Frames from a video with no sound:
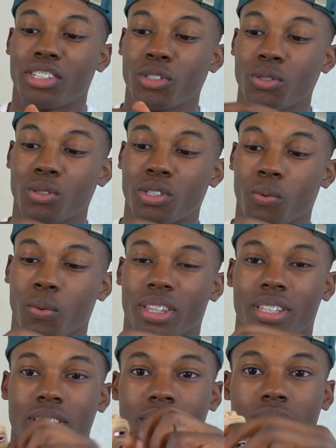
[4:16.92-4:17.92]
shoes
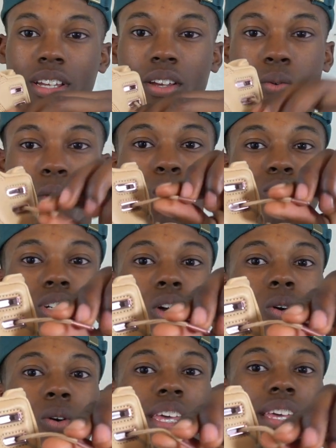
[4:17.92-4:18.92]
with the rose
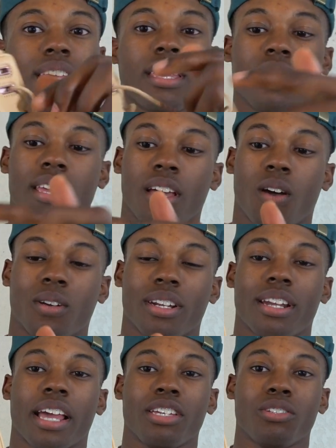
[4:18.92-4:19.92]
gold hit on the
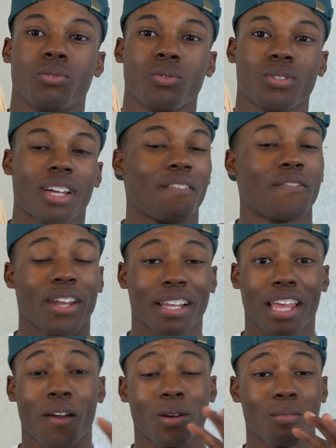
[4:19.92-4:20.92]
Nike swoosh. I feel
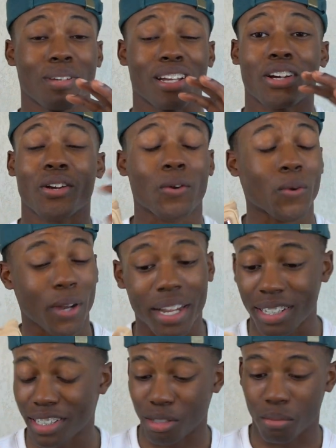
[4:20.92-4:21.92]
like that would have been
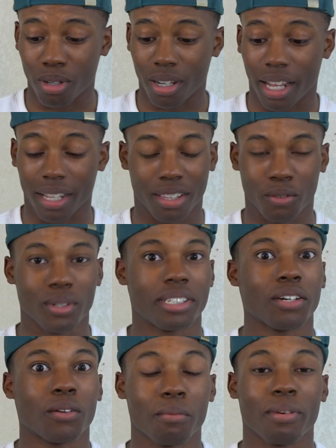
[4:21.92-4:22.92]
crazy, bro. Like, the
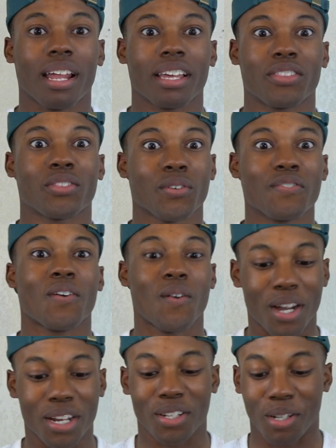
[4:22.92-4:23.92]
resale would have been like
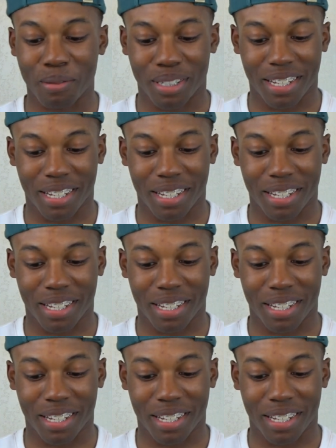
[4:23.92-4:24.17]
300-400, you know what I'm